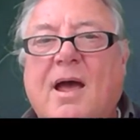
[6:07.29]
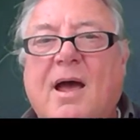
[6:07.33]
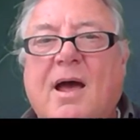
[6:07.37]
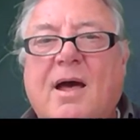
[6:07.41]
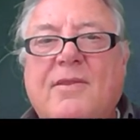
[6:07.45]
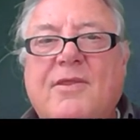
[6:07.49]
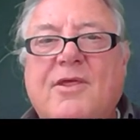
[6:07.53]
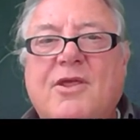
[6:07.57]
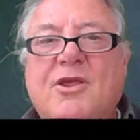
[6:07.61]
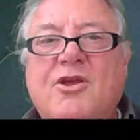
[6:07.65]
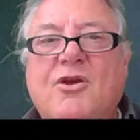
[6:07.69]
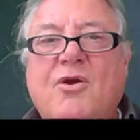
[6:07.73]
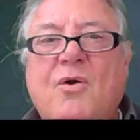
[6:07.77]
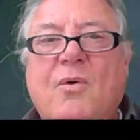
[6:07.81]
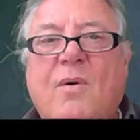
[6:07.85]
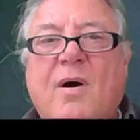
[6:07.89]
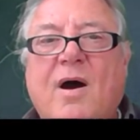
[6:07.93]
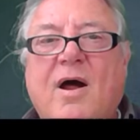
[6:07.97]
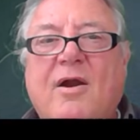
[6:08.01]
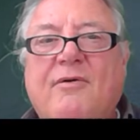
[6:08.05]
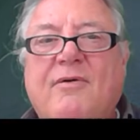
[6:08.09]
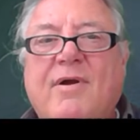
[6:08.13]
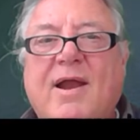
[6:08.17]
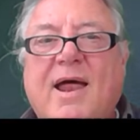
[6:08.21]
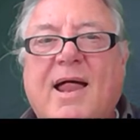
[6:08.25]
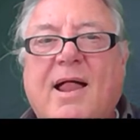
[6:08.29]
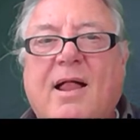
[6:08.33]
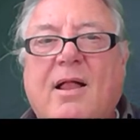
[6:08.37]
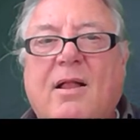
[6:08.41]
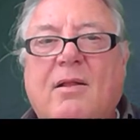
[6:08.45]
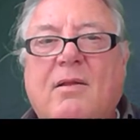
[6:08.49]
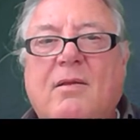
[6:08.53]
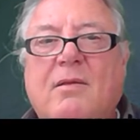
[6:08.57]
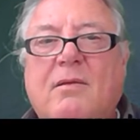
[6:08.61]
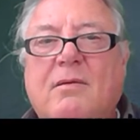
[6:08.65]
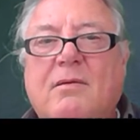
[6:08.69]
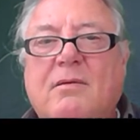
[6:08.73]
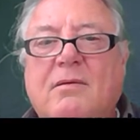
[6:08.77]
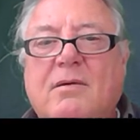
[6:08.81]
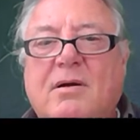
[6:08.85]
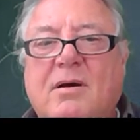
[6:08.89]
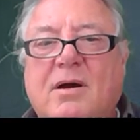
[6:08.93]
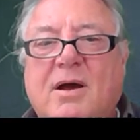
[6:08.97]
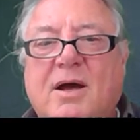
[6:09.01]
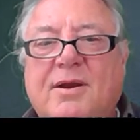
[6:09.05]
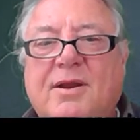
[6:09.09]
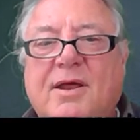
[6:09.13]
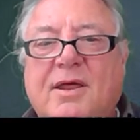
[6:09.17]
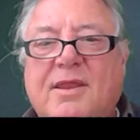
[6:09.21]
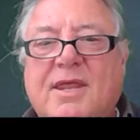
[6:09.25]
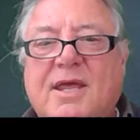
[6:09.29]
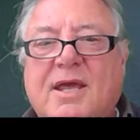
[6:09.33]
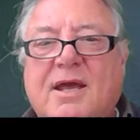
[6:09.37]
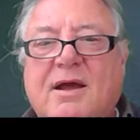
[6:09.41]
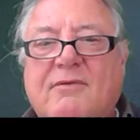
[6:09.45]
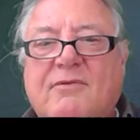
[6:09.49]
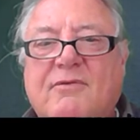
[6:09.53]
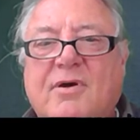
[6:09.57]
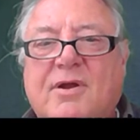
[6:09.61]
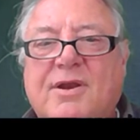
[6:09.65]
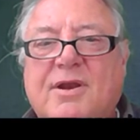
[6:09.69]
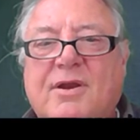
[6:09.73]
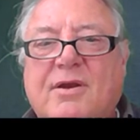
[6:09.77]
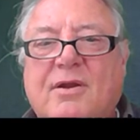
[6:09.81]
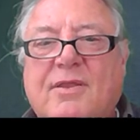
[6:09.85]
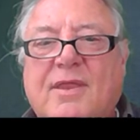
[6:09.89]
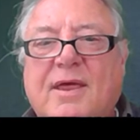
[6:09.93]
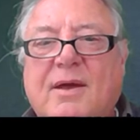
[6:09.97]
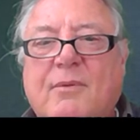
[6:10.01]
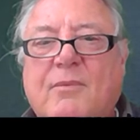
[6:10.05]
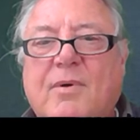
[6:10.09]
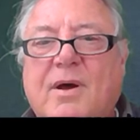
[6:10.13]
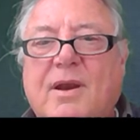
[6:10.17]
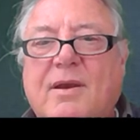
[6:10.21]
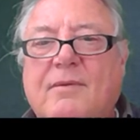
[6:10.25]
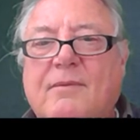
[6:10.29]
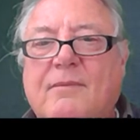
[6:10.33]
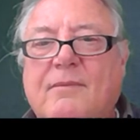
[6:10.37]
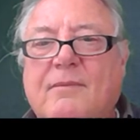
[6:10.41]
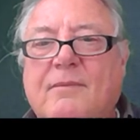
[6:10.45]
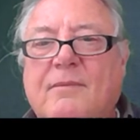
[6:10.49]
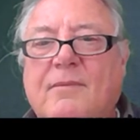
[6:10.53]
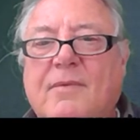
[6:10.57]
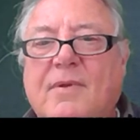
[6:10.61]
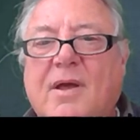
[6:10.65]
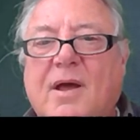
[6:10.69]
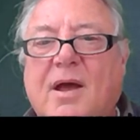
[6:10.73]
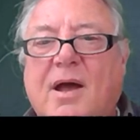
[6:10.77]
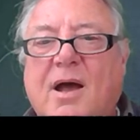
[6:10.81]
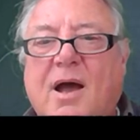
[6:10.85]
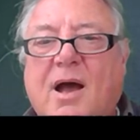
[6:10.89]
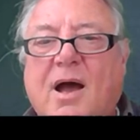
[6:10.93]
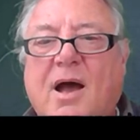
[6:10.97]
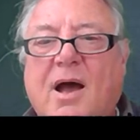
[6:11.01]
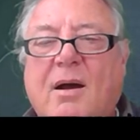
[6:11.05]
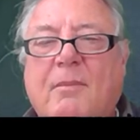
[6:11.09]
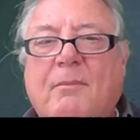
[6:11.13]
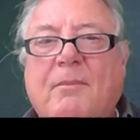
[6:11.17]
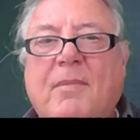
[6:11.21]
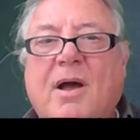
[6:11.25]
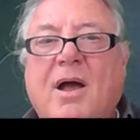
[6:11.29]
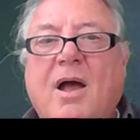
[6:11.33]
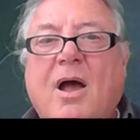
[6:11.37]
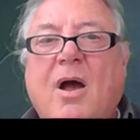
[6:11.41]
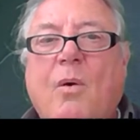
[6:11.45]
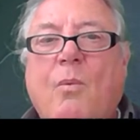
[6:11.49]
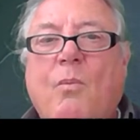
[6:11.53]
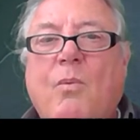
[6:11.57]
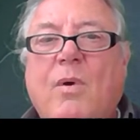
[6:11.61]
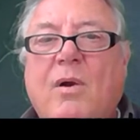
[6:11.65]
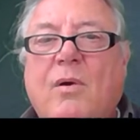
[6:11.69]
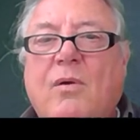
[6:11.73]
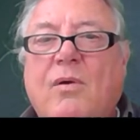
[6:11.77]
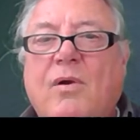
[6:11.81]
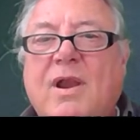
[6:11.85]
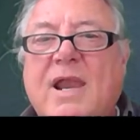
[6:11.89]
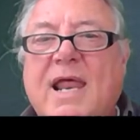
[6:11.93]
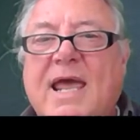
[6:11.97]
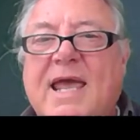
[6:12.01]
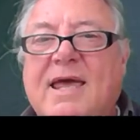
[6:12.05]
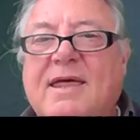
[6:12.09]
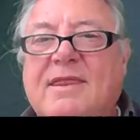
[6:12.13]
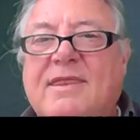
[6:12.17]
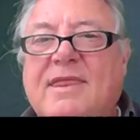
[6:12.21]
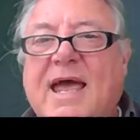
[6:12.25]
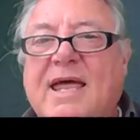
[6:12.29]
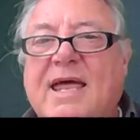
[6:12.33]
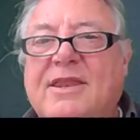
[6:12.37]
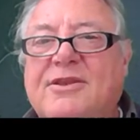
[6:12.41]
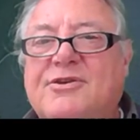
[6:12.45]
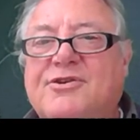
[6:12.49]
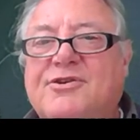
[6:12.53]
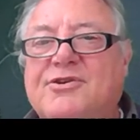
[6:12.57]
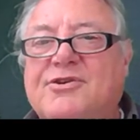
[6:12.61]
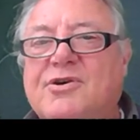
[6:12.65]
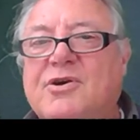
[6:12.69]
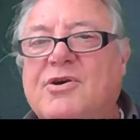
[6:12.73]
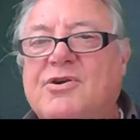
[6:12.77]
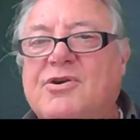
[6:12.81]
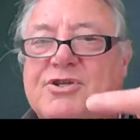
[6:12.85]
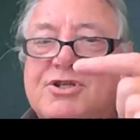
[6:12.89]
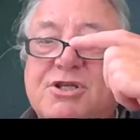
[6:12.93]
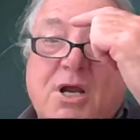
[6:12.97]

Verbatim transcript: and the U R L, I don't think I've got it on that one, um, will link that through.